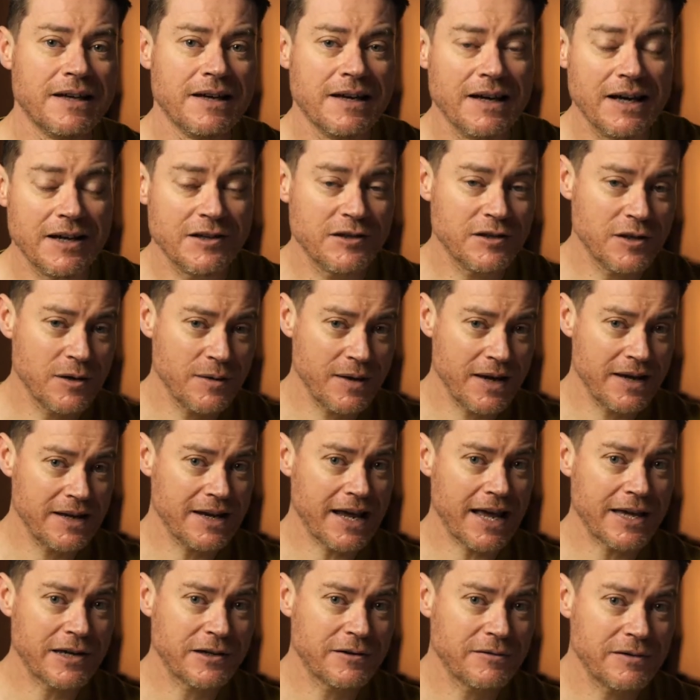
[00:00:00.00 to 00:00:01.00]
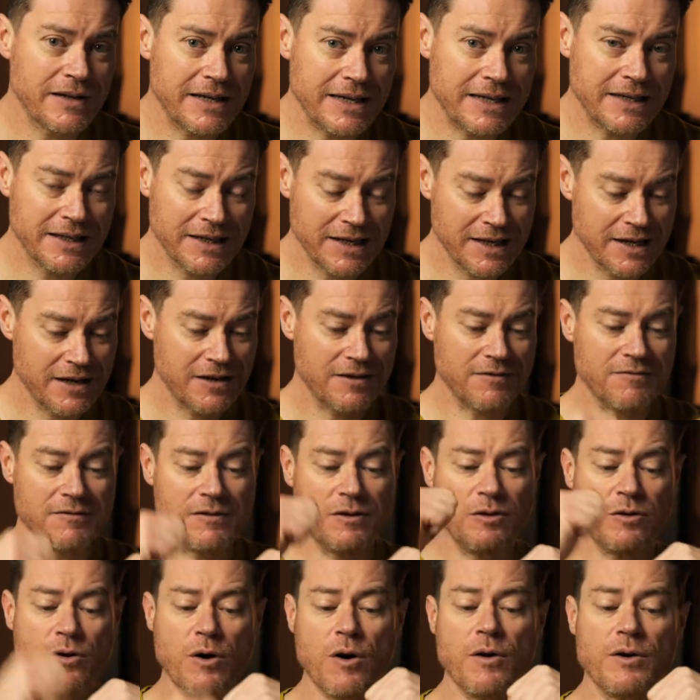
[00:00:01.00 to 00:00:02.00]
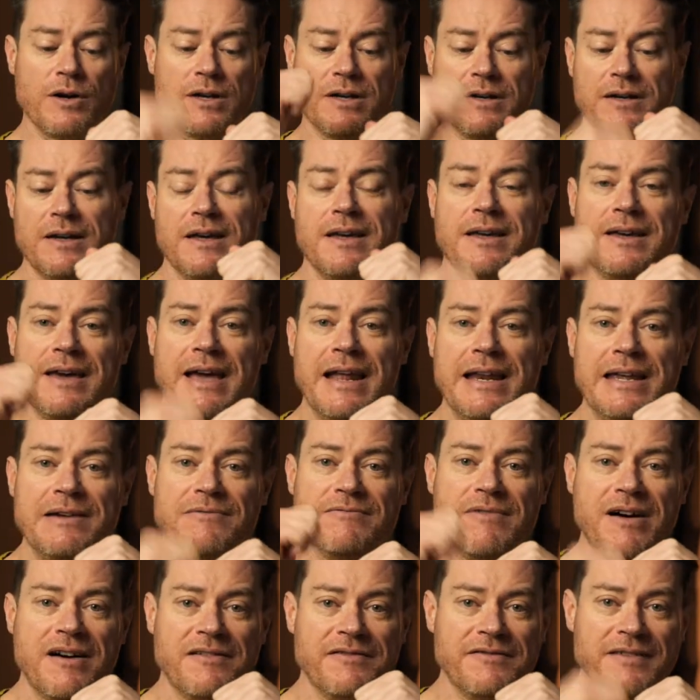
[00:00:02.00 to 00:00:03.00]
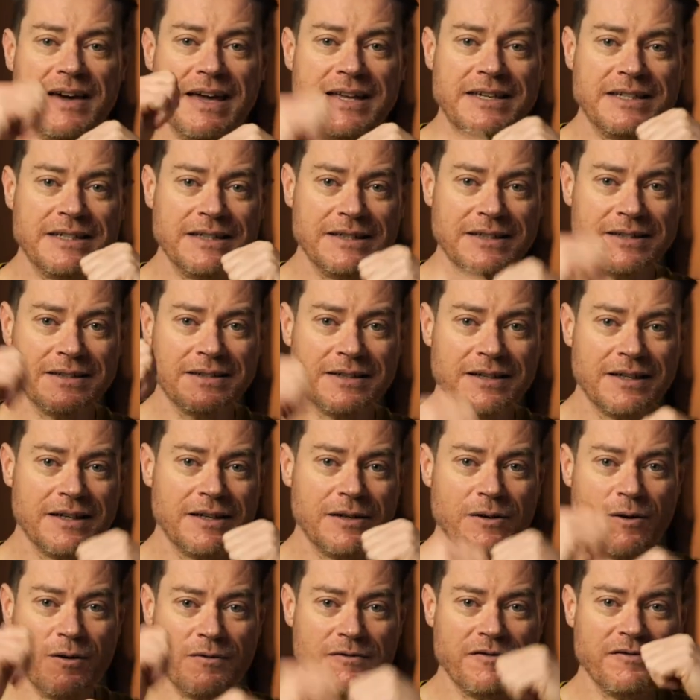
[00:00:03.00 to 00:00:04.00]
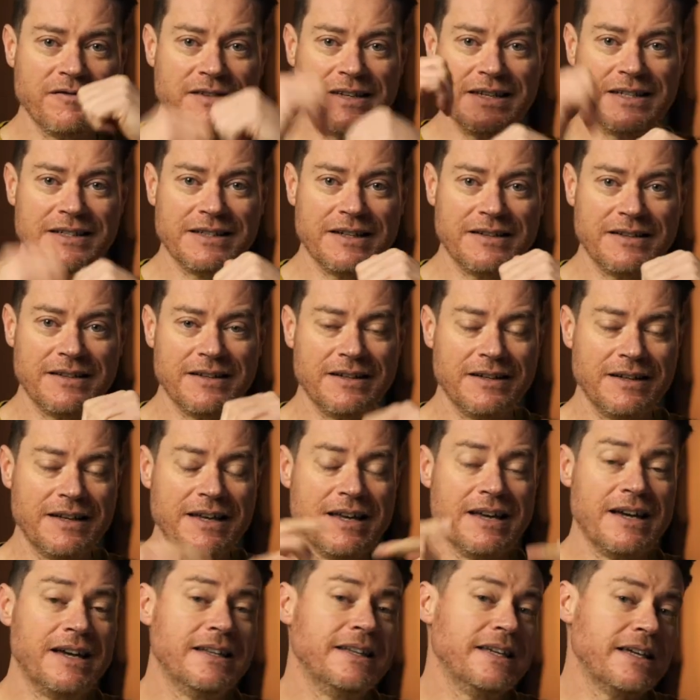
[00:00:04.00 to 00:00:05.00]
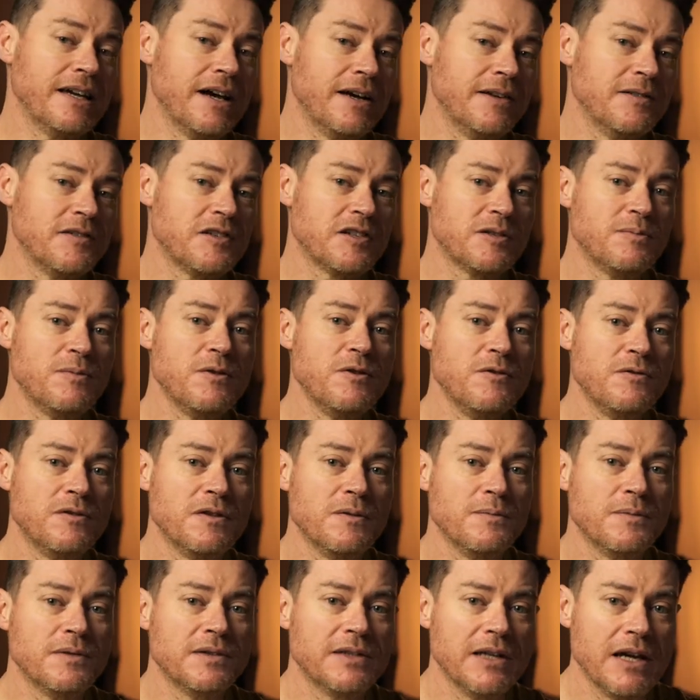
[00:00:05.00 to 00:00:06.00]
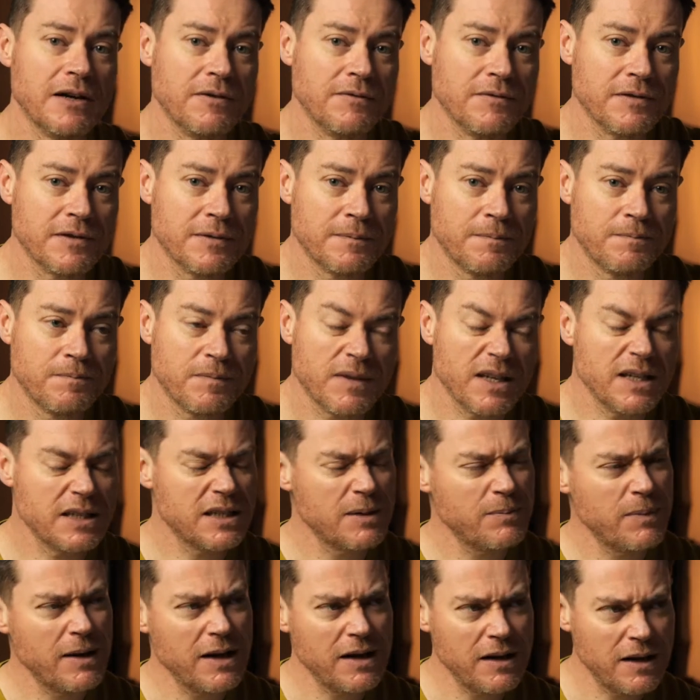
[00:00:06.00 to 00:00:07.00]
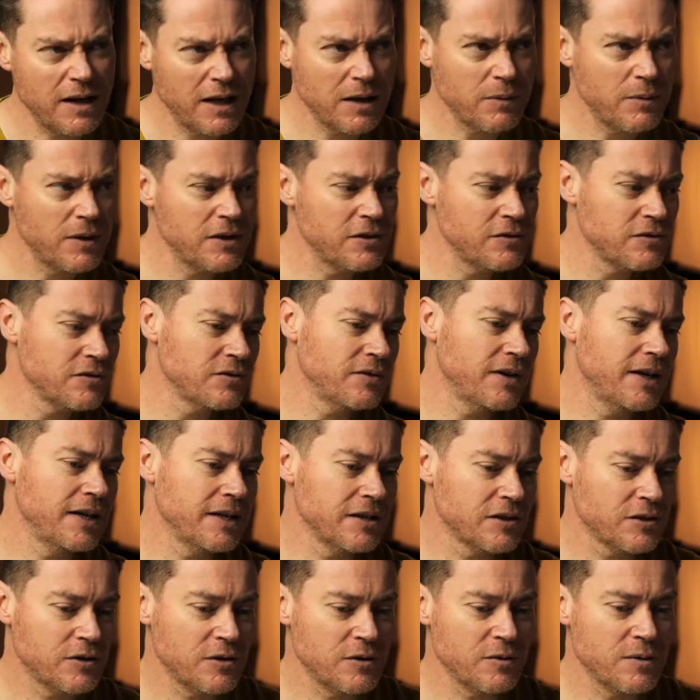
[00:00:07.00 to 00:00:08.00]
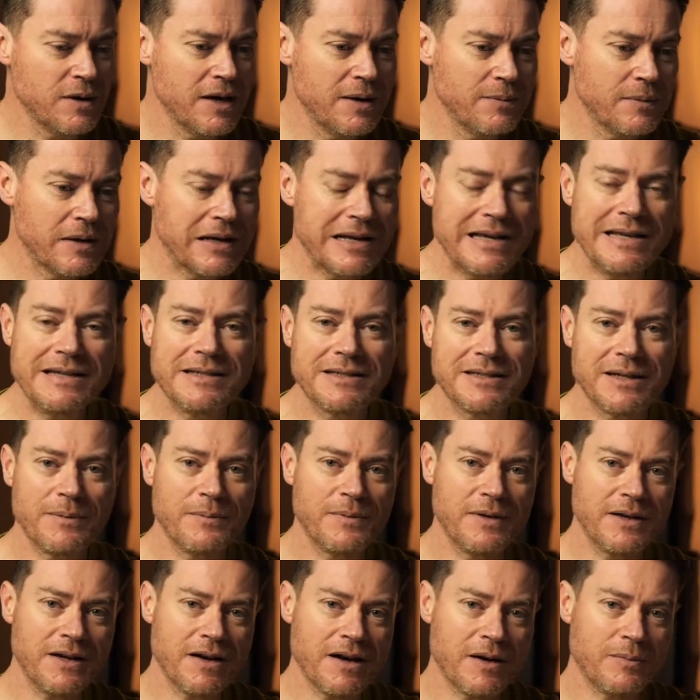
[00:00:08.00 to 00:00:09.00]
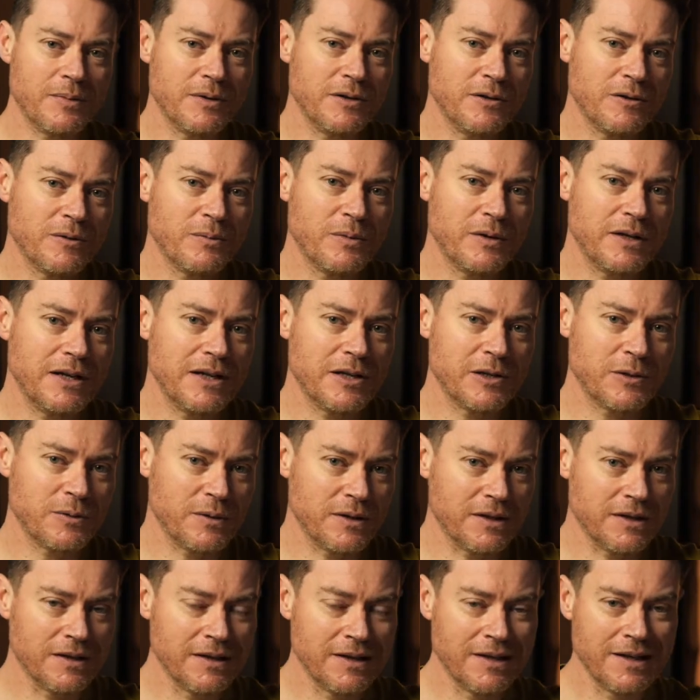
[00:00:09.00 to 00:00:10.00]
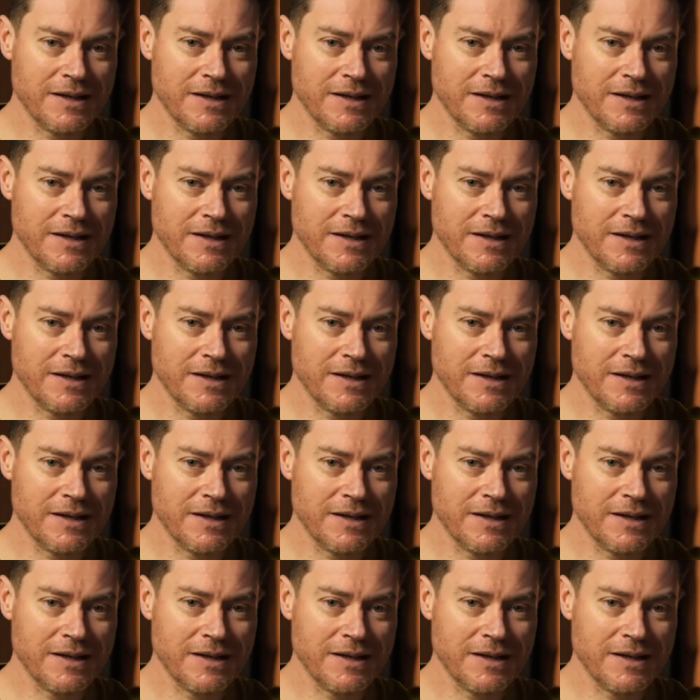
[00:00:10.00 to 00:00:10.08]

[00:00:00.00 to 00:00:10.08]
And so they naturally knock any rough edges off of each other and they kind of smooth themselves. It's a bit like when you're trying to clean something up and you can put it into a